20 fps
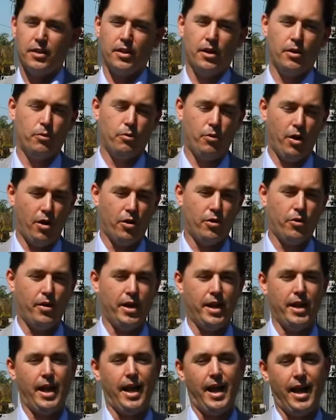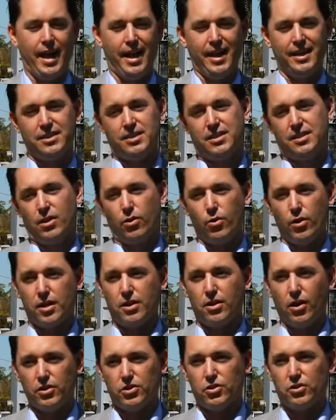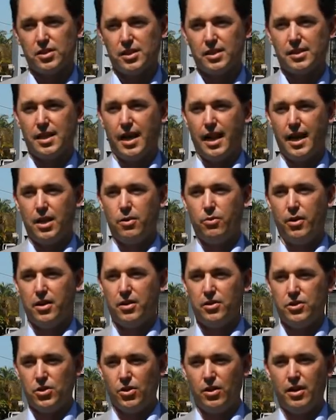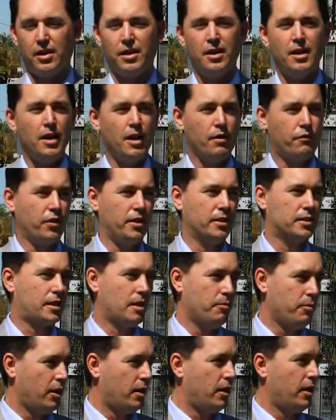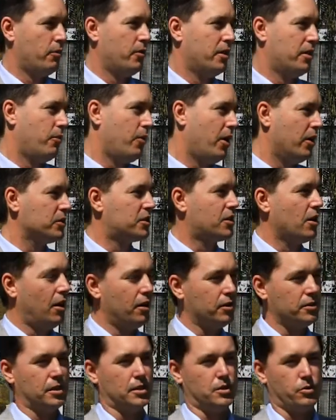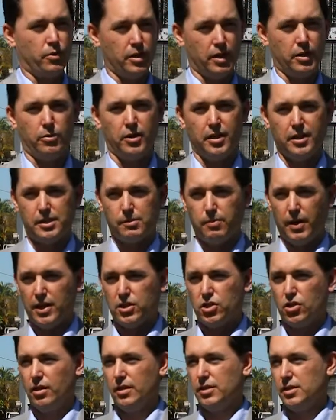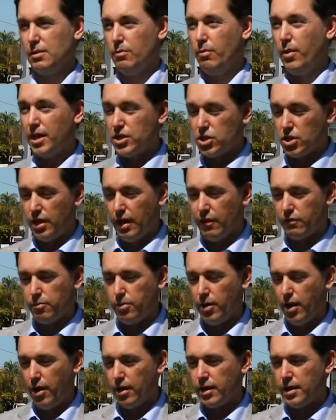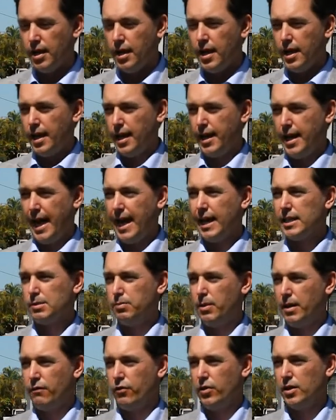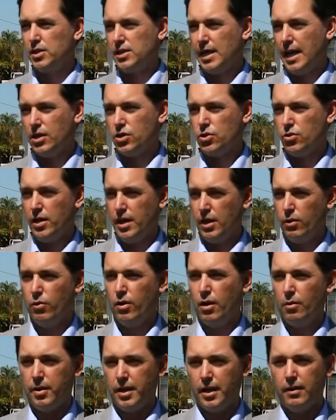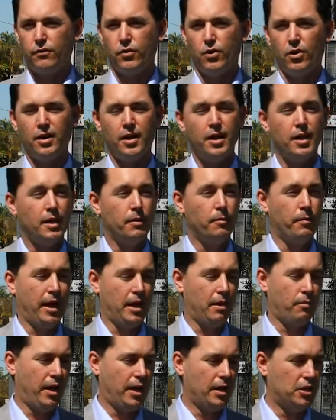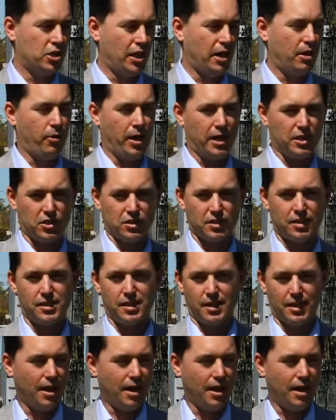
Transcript: the Rotary and the Horticultural Society. What you're doing for this community with the Rose Gardens is really, really special. It's a much loved park. It has been for a century and it will be for many, many generations to